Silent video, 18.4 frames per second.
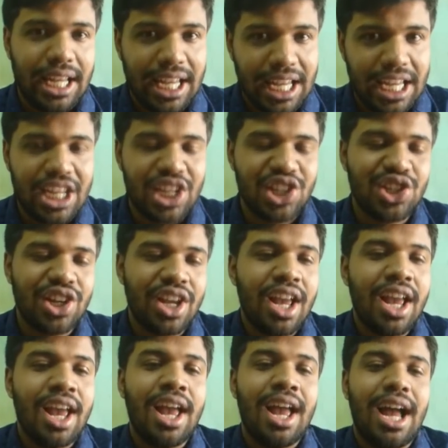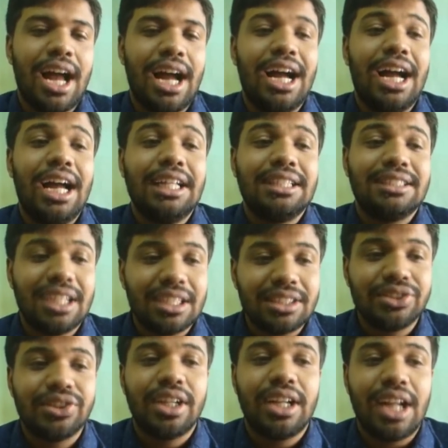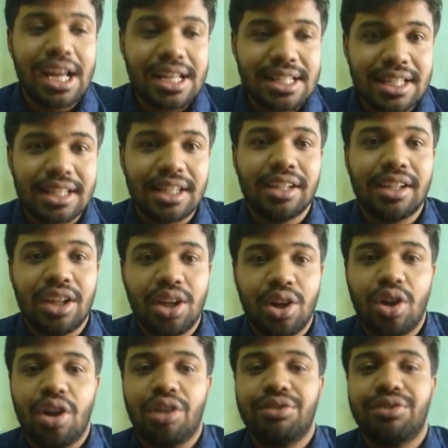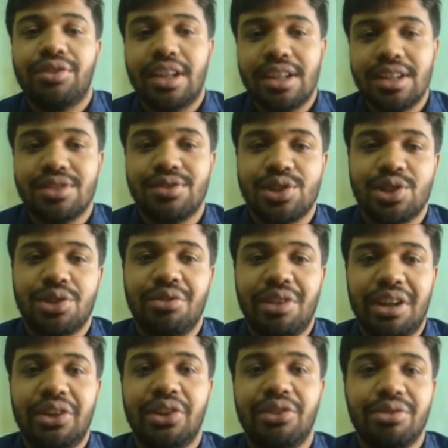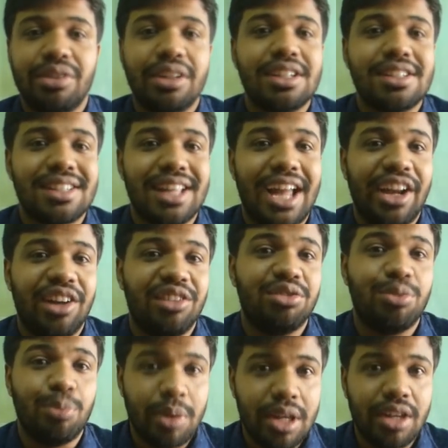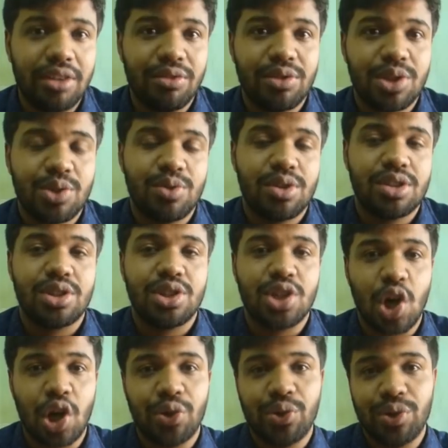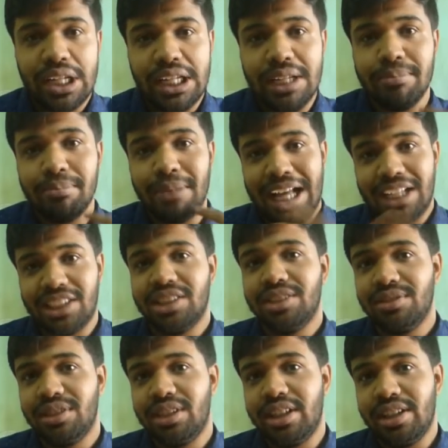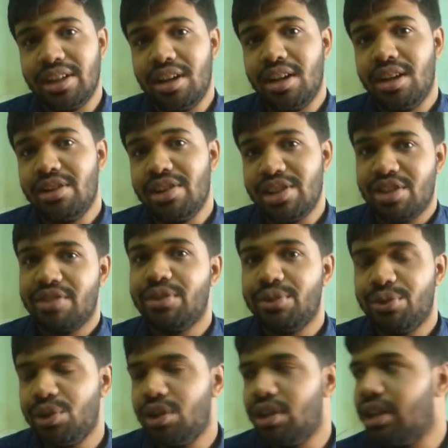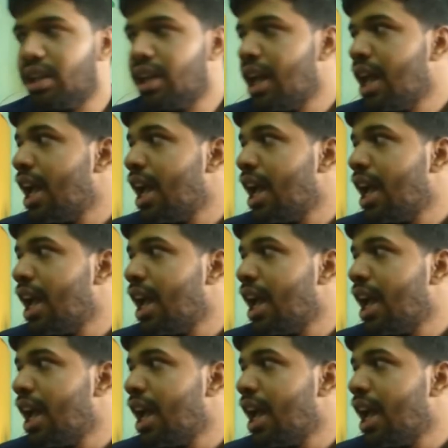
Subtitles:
age, I started realizing that there are a lot of things which are very different inside of me, which was not really matching with the rest of the world.